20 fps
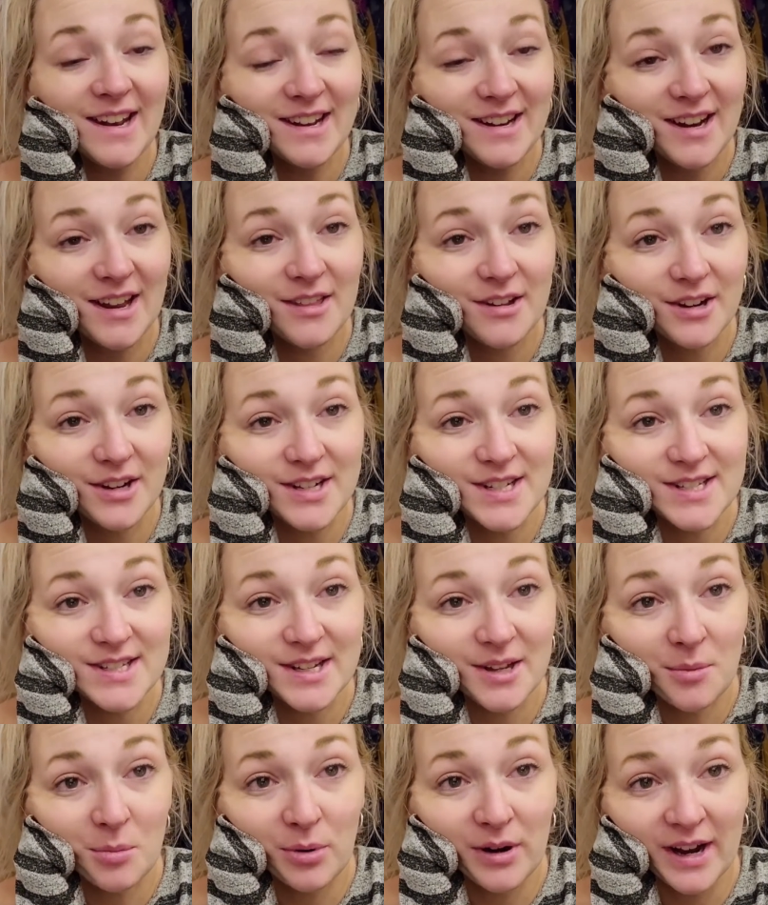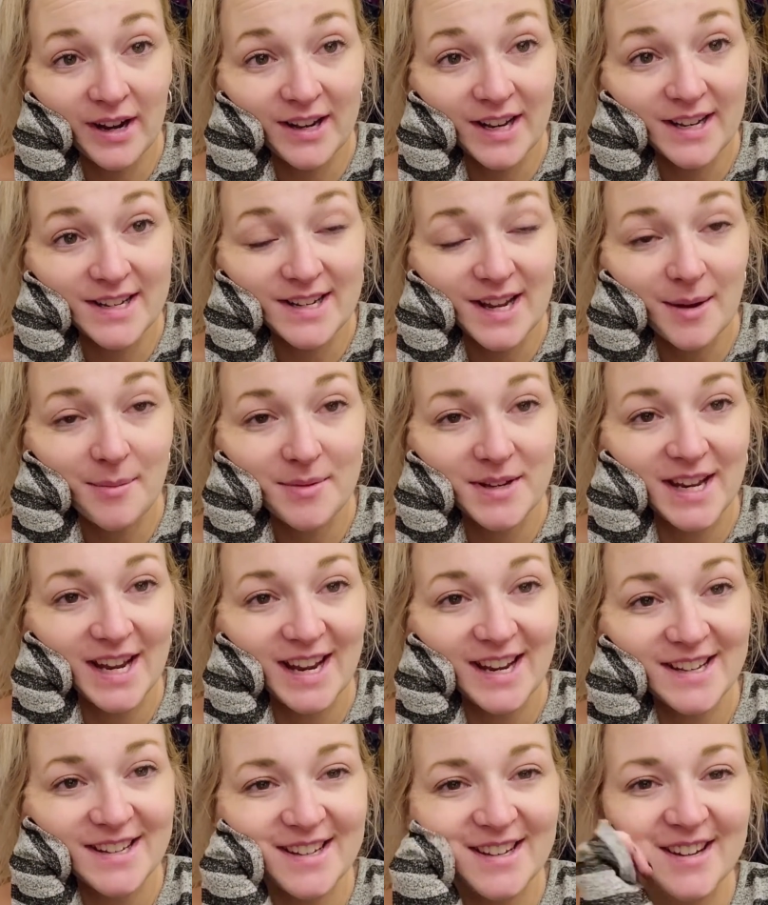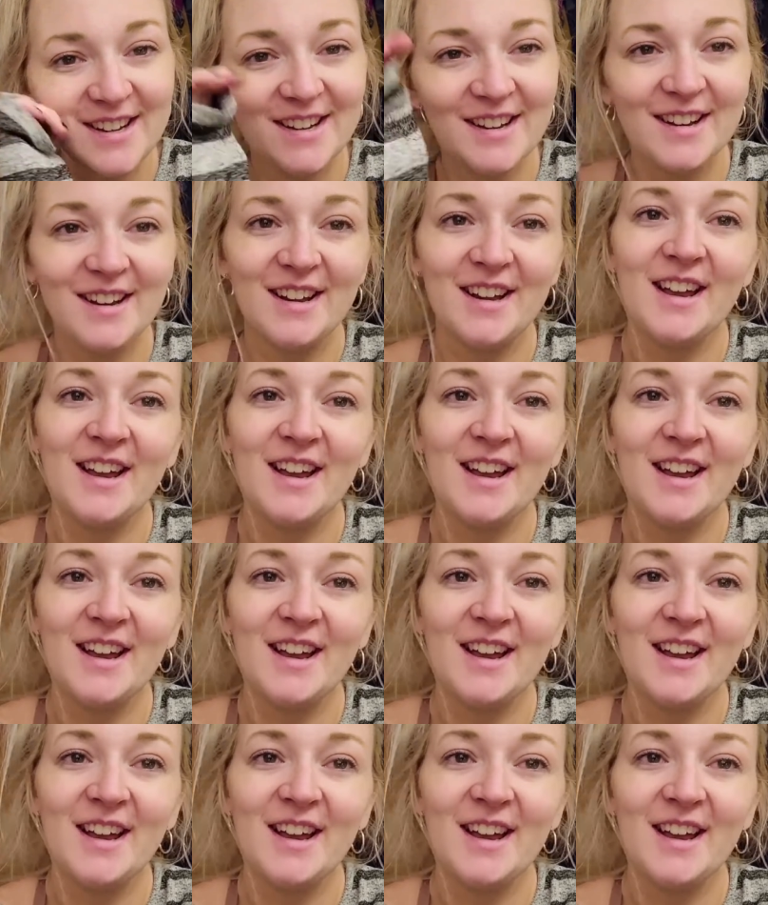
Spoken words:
Yet another still pregnant update.